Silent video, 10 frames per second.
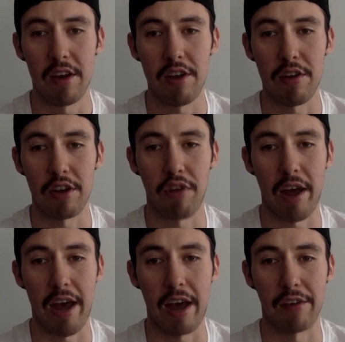You can try
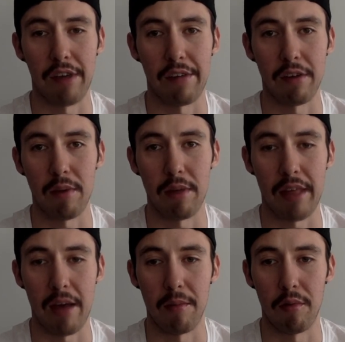exercising with
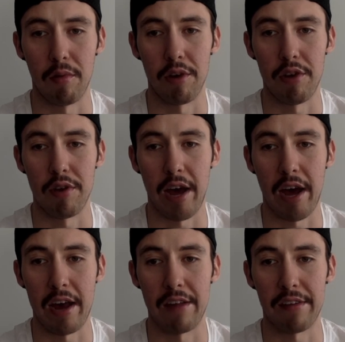them, or you
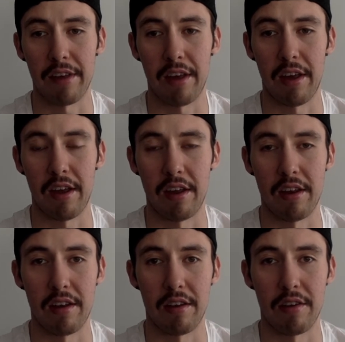guys
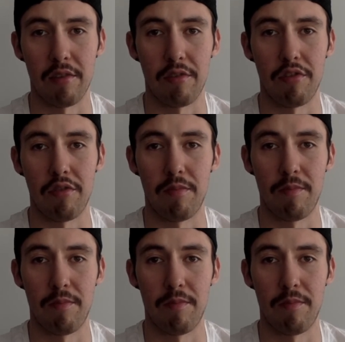can go do